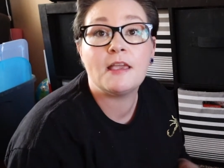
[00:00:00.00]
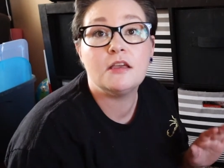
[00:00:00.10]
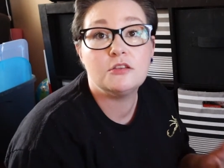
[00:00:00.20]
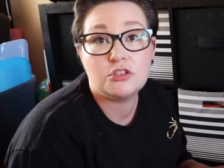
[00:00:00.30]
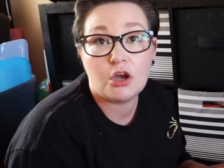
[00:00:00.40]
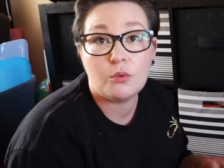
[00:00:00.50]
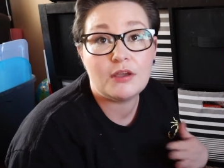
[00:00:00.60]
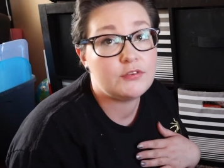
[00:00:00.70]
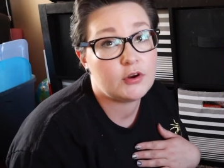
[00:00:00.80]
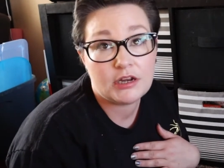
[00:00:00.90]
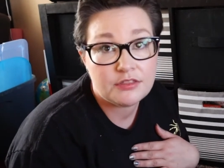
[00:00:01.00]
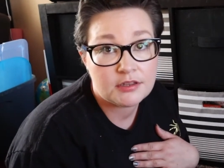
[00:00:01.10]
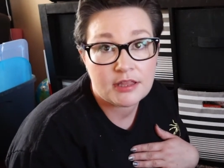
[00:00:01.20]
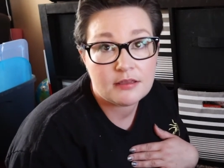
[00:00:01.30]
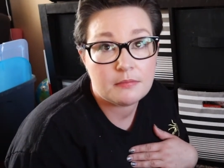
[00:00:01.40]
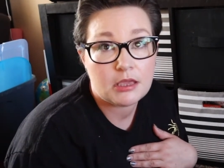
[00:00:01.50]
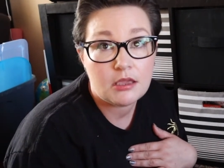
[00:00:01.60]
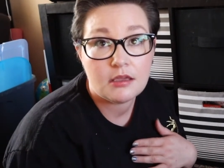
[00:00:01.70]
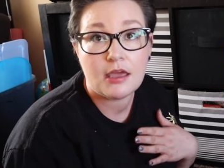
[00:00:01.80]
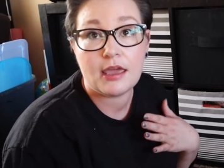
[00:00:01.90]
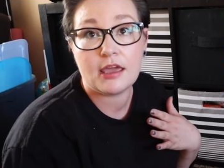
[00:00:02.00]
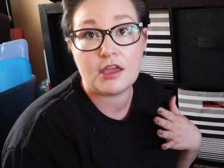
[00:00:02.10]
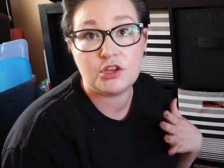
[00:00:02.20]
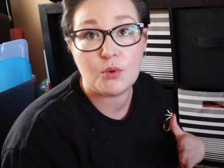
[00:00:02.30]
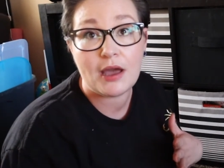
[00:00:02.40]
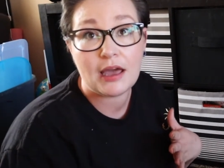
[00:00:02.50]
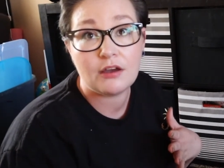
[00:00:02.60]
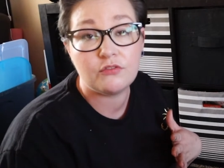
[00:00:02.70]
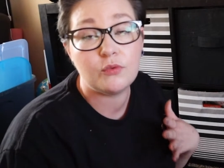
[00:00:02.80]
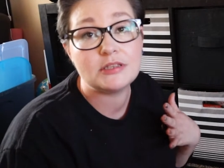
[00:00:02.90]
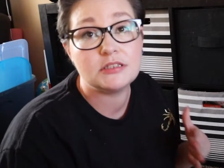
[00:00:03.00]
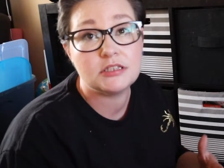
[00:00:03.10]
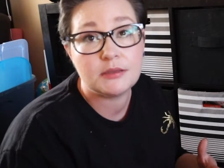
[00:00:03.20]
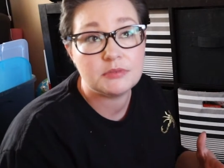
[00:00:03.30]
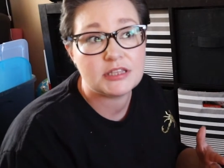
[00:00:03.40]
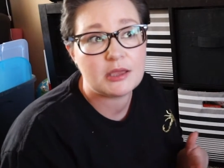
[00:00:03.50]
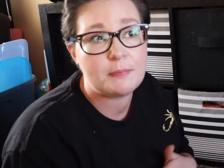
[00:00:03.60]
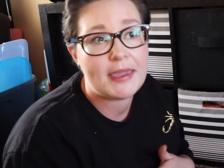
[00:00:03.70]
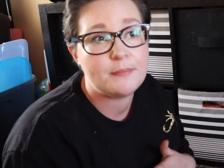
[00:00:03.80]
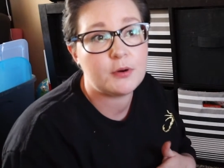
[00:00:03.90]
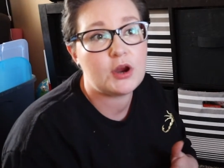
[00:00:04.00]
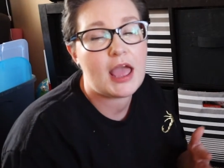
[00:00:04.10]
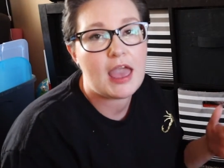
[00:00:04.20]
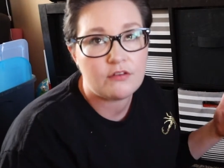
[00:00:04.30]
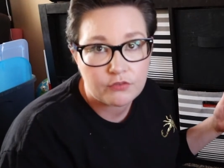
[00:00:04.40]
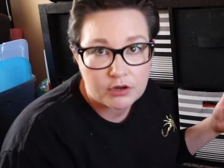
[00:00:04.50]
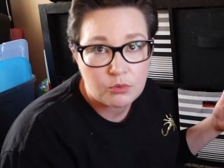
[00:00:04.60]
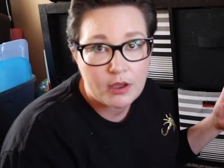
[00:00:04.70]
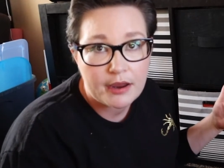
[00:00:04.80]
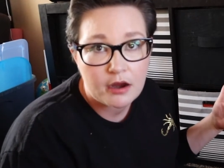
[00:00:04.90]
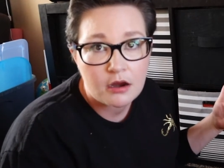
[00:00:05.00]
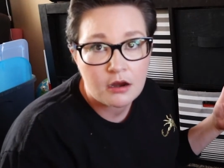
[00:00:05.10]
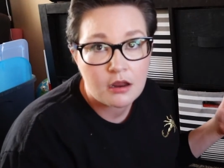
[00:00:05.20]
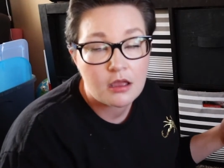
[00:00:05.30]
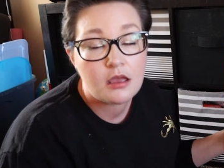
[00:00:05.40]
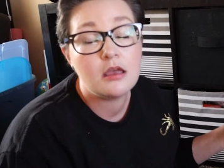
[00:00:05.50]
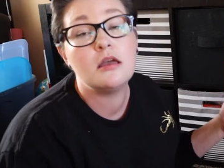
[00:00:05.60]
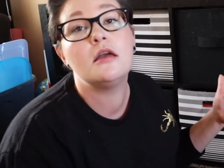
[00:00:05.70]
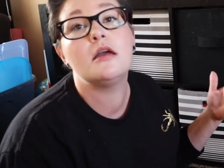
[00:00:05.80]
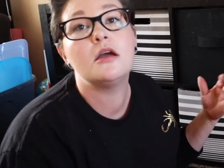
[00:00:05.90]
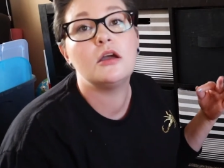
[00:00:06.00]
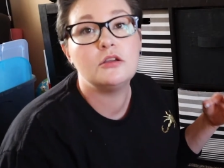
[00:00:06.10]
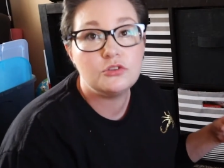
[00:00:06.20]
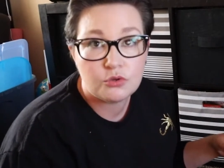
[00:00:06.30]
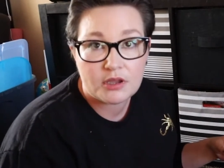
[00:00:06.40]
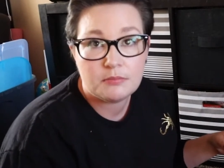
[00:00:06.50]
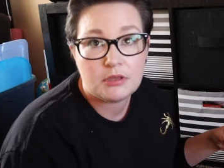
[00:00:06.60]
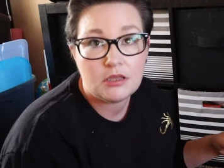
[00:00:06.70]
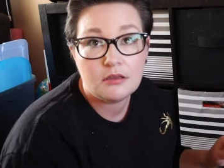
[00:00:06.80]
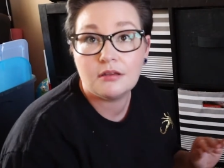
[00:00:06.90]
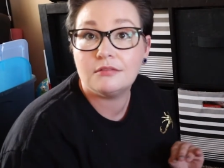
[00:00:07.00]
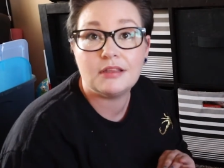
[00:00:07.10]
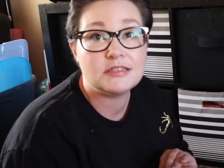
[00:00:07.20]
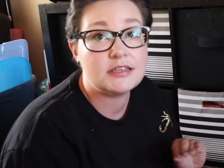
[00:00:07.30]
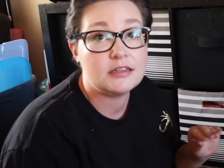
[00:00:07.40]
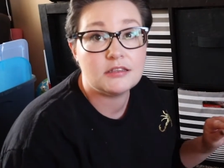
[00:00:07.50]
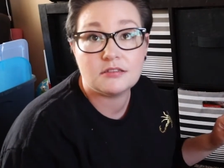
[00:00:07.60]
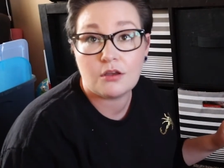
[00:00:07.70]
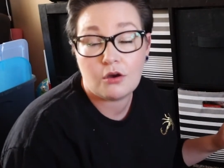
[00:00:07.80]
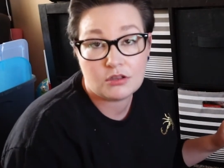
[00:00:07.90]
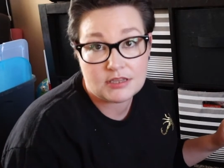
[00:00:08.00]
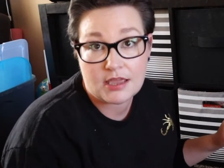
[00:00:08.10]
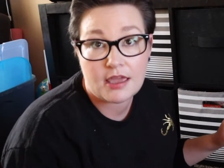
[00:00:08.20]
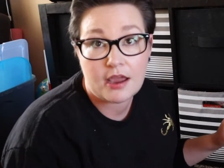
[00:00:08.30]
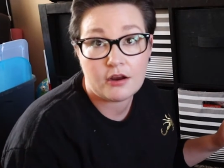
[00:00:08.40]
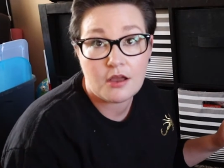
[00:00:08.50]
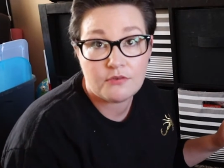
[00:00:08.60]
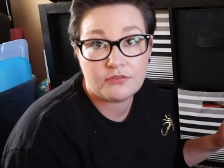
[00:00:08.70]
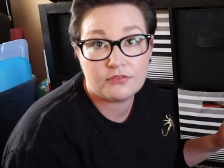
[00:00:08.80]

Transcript: So if you're anything like me and you have what seems like paper everywhere, join me. Let's get this taken care of.